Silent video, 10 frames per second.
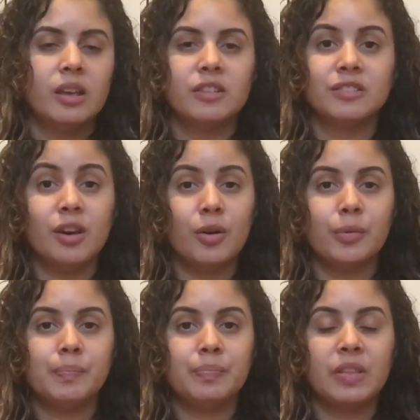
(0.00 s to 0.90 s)

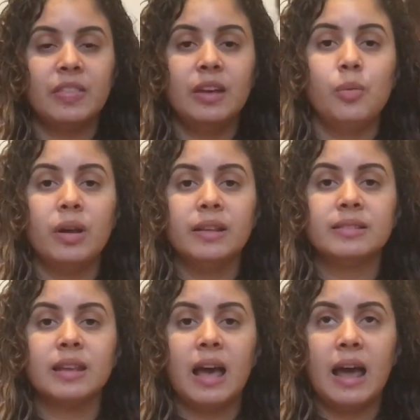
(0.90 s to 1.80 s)
So the thing
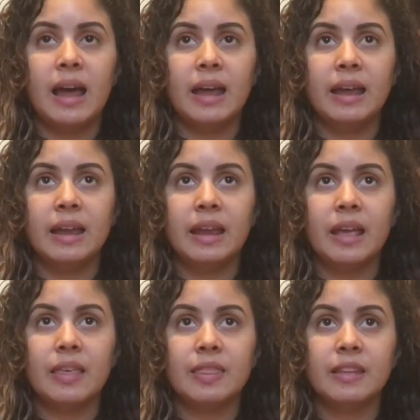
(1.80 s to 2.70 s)
was,
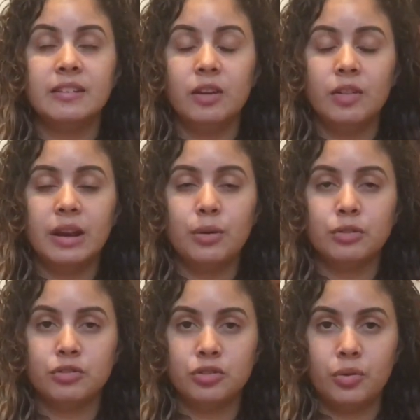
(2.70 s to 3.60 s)
the deal that I
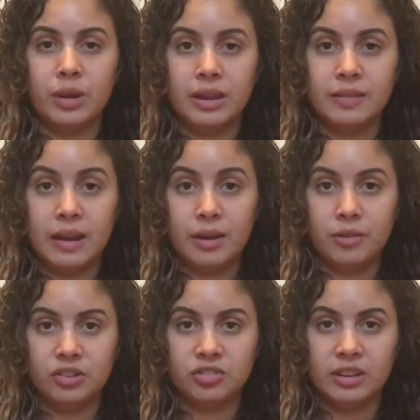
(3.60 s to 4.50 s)
was doing that I
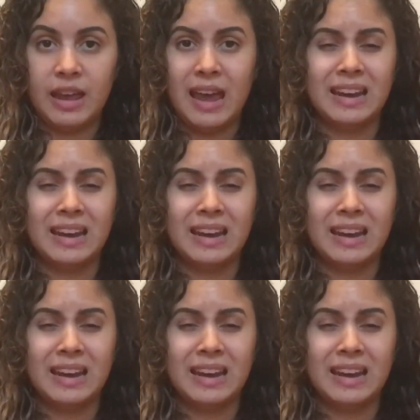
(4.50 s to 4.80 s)
originally had,